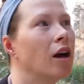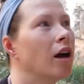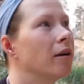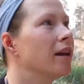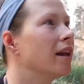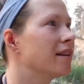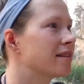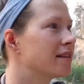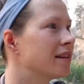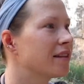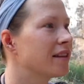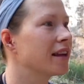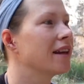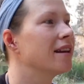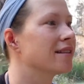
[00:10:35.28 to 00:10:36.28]
no, the
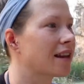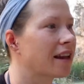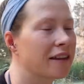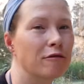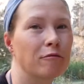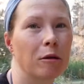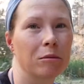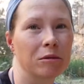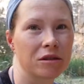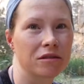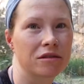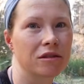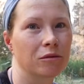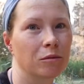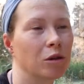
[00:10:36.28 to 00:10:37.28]
thing is, I think people do
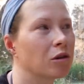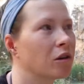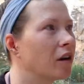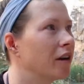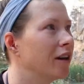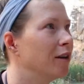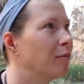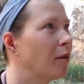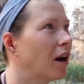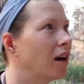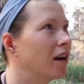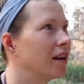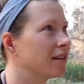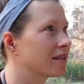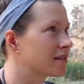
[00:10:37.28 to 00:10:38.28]
still walk on it,
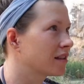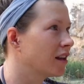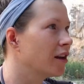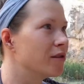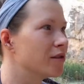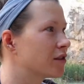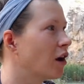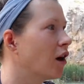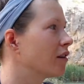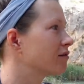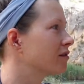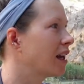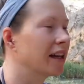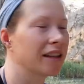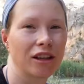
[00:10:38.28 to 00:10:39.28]
but it's closed
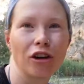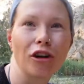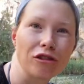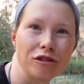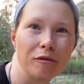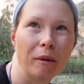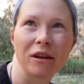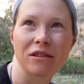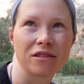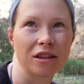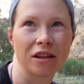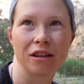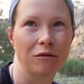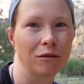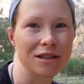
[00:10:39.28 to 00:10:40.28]
off, like, you're not supposed
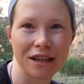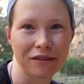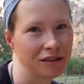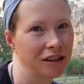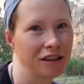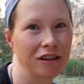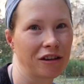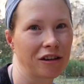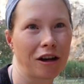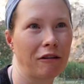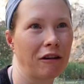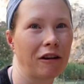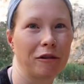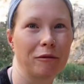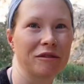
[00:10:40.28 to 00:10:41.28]
to. We're definitely not
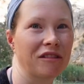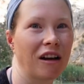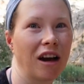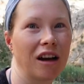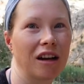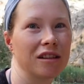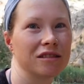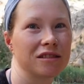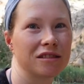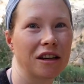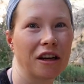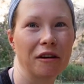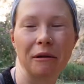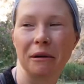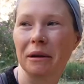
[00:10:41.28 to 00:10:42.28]
going on it with her, so
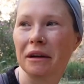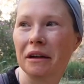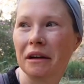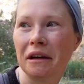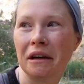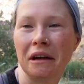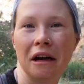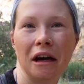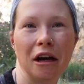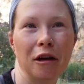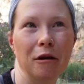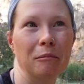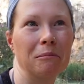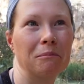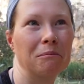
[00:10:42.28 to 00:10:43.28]

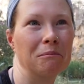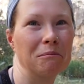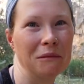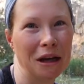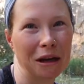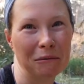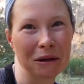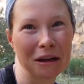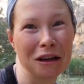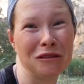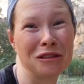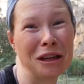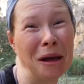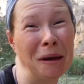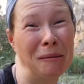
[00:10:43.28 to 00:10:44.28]
um, yeah, we're gonna have
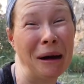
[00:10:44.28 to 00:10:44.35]
to go